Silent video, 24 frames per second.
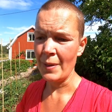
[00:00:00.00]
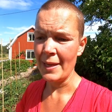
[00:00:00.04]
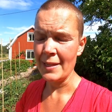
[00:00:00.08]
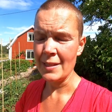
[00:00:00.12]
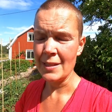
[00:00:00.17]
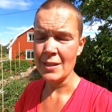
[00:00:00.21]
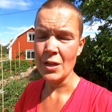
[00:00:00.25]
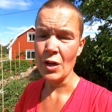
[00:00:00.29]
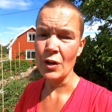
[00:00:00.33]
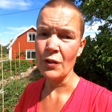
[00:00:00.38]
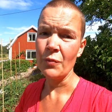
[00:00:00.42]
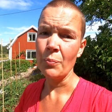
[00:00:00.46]

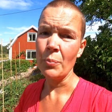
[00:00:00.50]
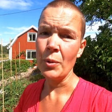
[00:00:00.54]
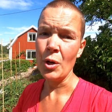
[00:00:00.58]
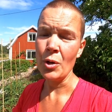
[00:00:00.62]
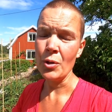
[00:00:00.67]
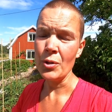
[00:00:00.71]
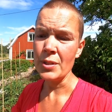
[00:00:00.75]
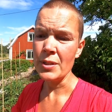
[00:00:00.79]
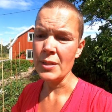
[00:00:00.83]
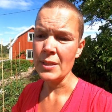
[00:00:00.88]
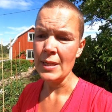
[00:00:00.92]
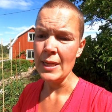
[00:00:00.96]
plenty of
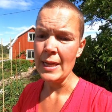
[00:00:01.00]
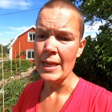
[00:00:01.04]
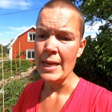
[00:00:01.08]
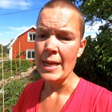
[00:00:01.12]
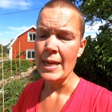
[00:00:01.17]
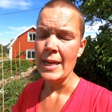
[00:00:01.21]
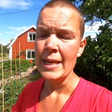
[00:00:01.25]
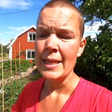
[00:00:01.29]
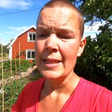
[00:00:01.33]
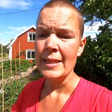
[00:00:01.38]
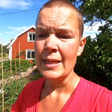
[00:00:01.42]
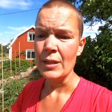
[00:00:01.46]
plants
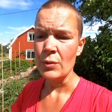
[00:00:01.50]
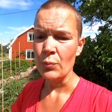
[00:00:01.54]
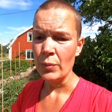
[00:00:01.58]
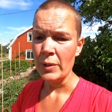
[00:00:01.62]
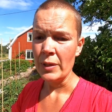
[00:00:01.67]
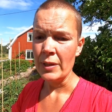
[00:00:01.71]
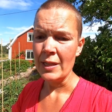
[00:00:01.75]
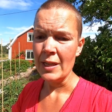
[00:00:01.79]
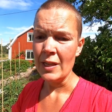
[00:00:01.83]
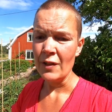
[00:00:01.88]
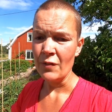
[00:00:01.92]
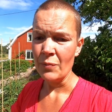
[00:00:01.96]
that
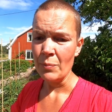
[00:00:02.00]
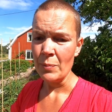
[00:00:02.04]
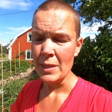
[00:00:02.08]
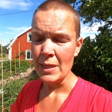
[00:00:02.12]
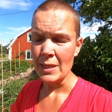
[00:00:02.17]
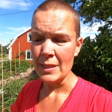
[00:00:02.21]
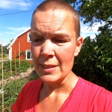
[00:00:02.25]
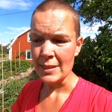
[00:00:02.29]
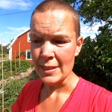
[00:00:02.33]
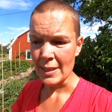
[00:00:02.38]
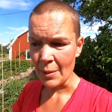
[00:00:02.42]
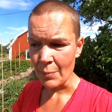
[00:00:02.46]
will give
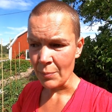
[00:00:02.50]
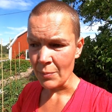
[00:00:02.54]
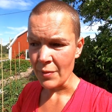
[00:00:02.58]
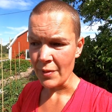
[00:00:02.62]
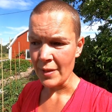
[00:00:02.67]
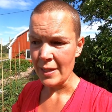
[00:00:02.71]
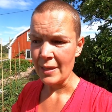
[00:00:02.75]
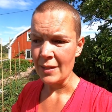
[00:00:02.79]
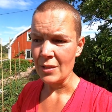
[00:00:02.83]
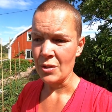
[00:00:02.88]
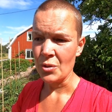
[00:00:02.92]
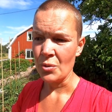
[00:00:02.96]
me
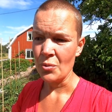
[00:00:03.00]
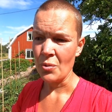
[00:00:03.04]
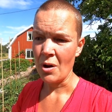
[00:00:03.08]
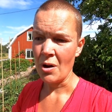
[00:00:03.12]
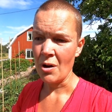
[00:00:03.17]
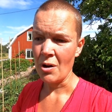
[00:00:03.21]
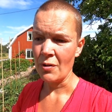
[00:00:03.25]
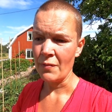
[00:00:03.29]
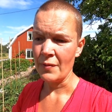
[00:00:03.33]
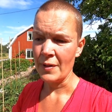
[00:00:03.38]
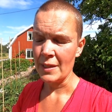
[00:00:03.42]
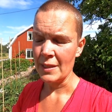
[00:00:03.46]
something to
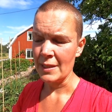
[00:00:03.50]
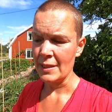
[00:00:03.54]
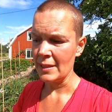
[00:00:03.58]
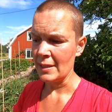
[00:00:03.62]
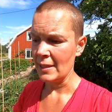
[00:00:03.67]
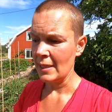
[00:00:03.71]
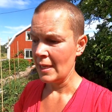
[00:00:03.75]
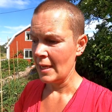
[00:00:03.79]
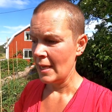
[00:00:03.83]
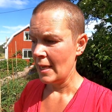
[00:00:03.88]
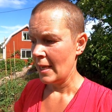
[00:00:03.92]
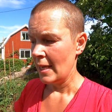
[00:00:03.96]

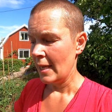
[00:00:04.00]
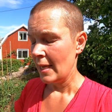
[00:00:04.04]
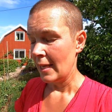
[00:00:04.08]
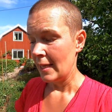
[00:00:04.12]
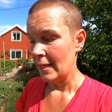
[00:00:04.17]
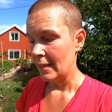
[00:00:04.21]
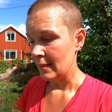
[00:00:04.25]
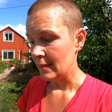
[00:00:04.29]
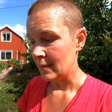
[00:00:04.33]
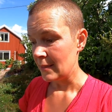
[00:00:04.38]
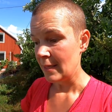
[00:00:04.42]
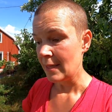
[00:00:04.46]
harvest.
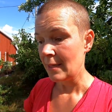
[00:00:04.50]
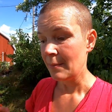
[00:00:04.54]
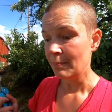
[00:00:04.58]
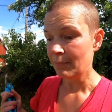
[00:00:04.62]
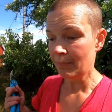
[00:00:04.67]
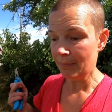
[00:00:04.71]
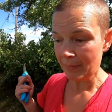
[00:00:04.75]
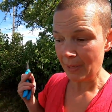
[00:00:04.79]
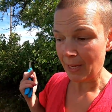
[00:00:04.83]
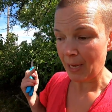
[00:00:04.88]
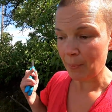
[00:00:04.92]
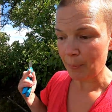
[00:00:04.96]
And
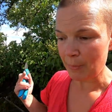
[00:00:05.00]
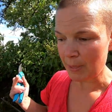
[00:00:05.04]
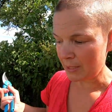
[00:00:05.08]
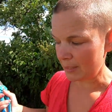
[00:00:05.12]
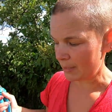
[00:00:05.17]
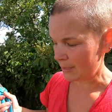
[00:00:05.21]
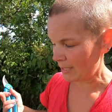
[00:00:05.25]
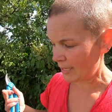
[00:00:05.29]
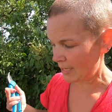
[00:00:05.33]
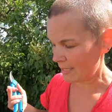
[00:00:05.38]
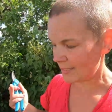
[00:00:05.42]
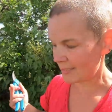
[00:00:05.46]
I
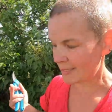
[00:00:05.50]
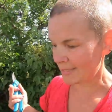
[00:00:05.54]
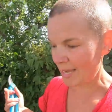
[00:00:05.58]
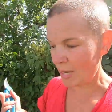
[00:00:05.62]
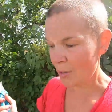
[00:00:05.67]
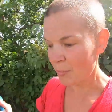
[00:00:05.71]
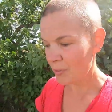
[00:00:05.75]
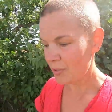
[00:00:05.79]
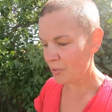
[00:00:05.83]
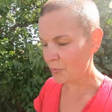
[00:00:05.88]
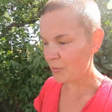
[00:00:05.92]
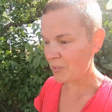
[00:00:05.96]
mean, it
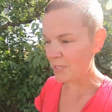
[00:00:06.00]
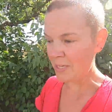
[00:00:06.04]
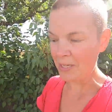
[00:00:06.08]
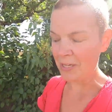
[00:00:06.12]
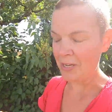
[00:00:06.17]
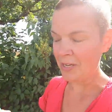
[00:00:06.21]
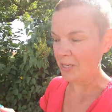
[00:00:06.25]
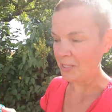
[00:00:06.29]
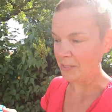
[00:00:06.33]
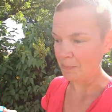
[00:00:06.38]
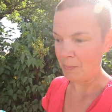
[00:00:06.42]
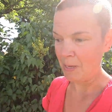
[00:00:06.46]
sounds
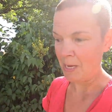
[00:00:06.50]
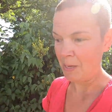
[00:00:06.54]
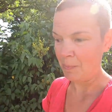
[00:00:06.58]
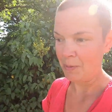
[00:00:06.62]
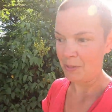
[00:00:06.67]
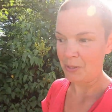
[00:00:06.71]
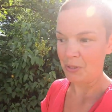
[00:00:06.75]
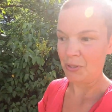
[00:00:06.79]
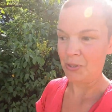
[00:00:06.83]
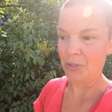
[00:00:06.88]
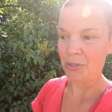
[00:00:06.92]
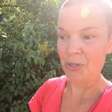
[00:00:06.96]
ridiculous
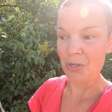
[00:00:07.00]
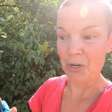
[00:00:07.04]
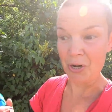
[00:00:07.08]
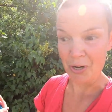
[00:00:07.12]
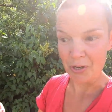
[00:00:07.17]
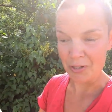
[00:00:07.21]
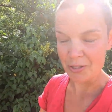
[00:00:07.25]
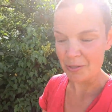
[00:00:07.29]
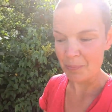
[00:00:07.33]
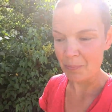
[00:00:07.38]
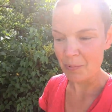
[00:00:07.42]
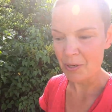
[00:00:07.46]
maybe to, to
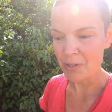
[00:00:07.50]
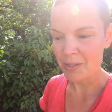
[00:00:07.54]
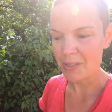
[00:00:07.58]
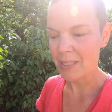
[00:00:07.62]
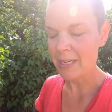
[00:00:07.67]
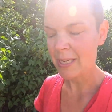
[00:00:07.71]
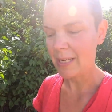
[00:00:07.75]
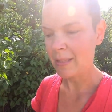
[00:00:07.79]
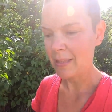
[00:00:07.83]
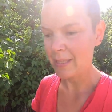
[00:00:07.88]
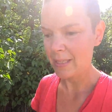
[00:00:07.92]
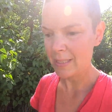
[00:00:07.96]
cut the
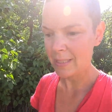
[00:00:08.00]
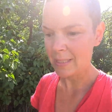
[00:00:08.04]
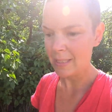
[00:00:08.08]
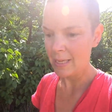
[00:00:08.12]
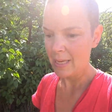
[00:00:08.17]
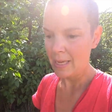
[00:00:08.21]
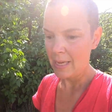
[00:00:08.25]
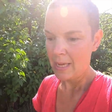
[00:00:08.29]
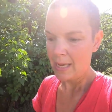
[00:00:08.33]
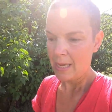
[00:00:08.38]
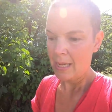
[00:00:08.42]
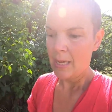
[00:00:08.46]
plants like this,
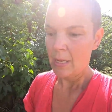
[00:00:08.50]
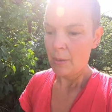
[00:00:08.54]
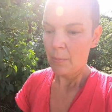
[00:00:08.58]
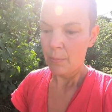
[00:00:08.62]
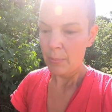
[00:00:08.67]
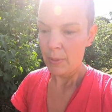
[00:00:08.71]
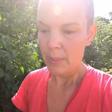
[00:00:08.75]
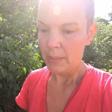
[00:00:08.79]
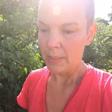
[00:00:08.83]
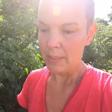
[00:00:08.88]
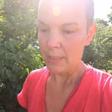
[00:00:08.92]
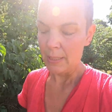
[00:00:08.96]

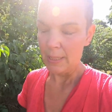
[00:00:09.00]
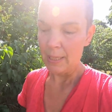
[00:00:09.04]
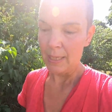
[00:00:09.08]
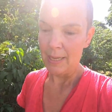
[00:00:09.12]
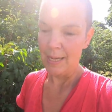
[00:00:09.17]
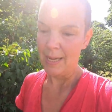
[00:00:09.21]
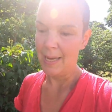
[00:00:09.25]
but